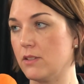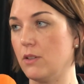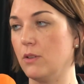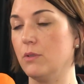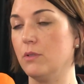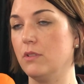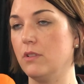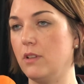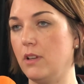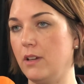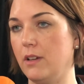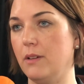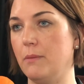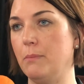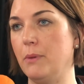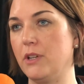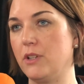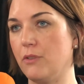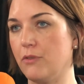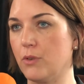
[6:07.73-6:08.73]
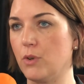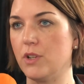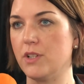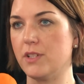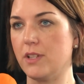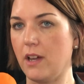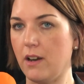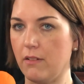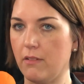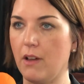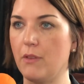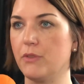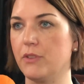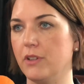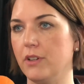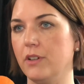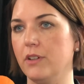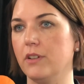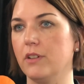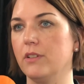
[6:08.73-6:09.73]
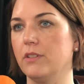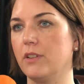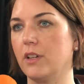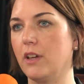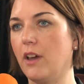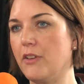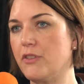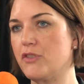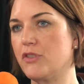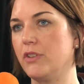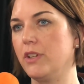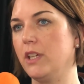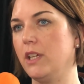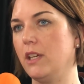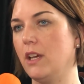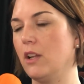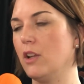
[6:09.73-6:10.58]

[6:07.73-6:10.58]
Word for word: So, uh, but of course, around the the country,